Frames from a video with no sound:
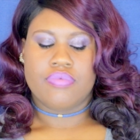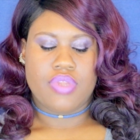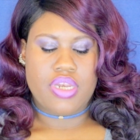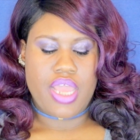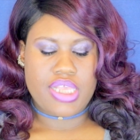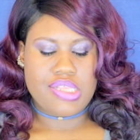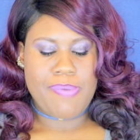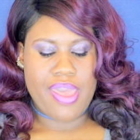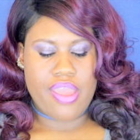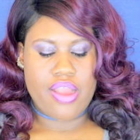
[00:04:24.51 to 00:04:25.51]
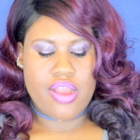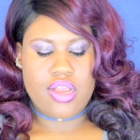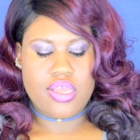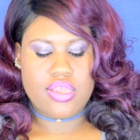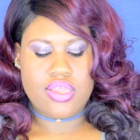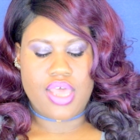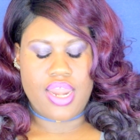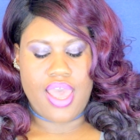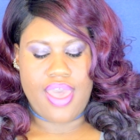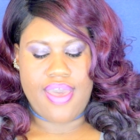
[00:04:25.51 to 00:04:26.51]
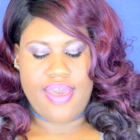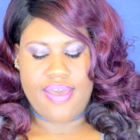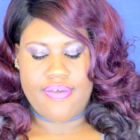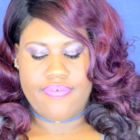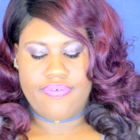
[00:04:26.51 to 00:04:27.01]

The next pair that I have,